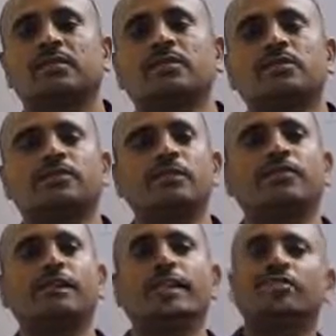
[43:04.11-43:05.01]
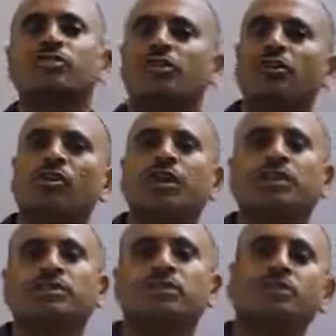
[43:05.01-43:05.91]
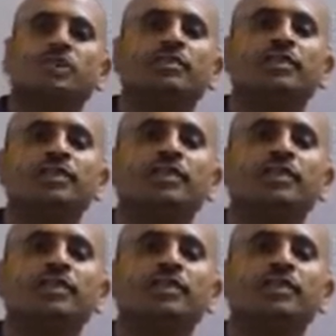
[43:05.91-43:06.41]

So if there is no oxygen,